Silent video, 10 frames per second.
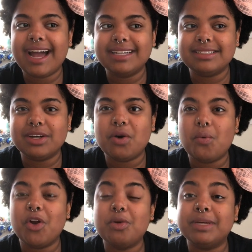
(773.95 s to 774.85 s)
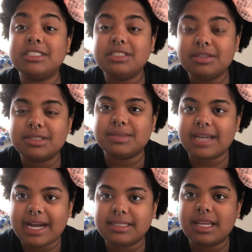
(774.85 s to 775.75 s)
as though one of my students
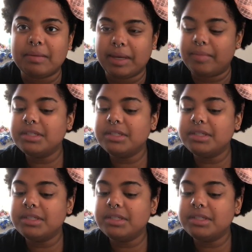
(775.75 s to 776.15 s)
was asking me.